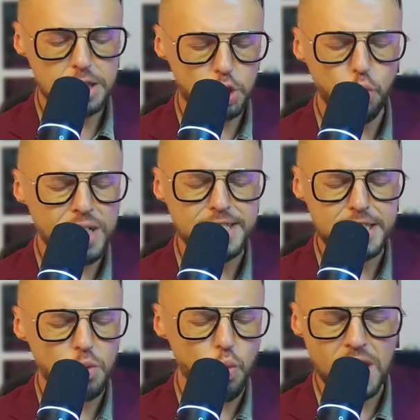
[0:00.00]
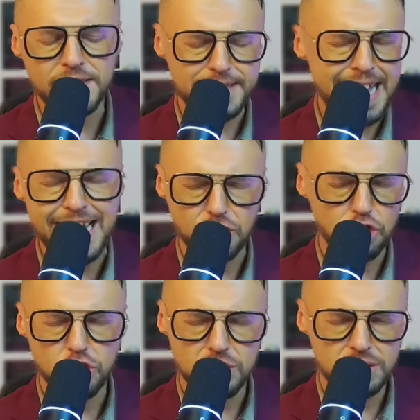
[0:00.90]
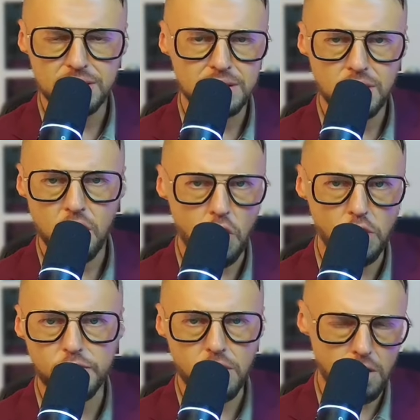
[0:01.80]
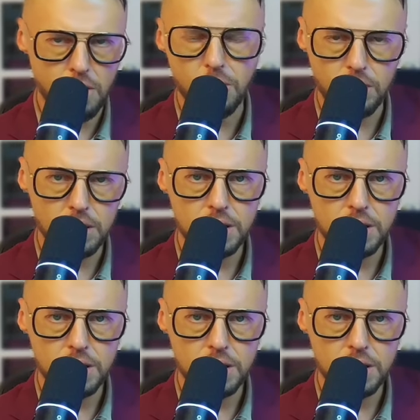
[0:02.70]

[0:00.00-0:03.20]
21 touch overall,